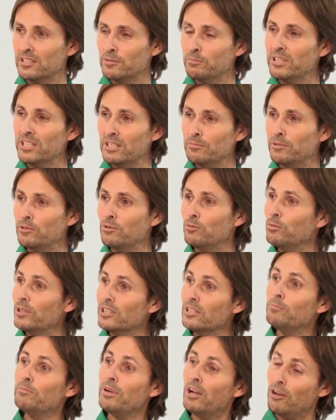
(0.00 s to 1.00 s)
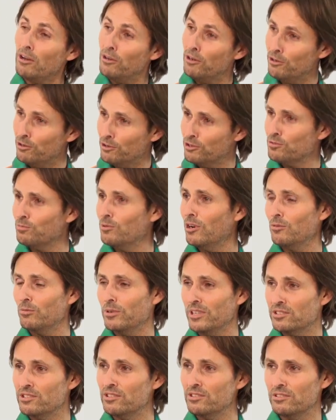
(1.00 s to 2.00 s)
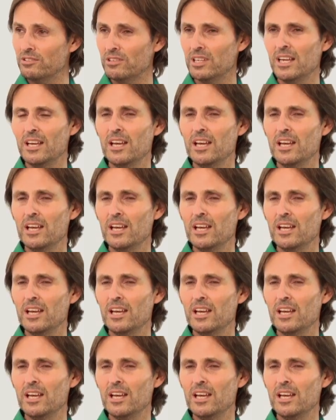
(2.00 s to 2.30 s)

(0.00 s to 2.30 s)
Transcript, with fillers: people will oppose what we do.